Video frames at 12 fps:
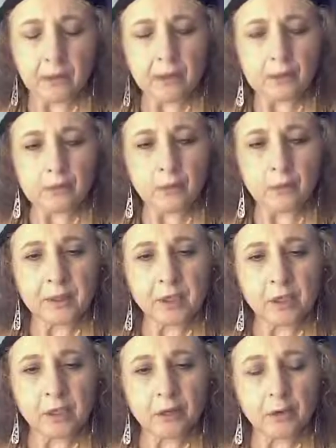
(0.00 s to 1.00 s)
So when we
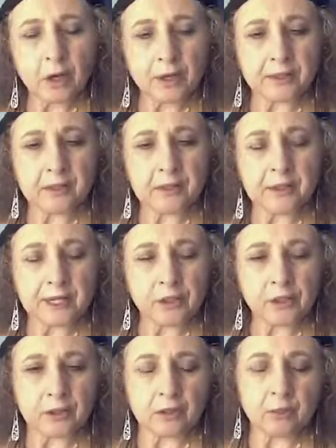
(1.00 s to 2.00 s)
do a
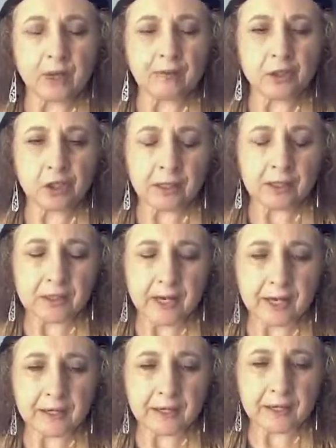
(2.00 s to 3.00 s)
constellation, we have a chance to
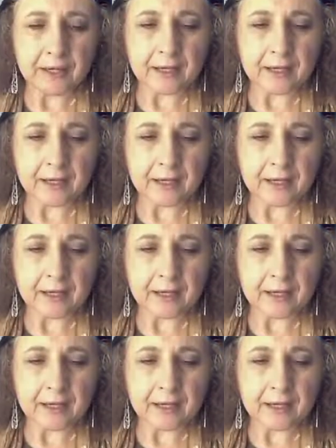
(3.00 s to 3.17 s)
actually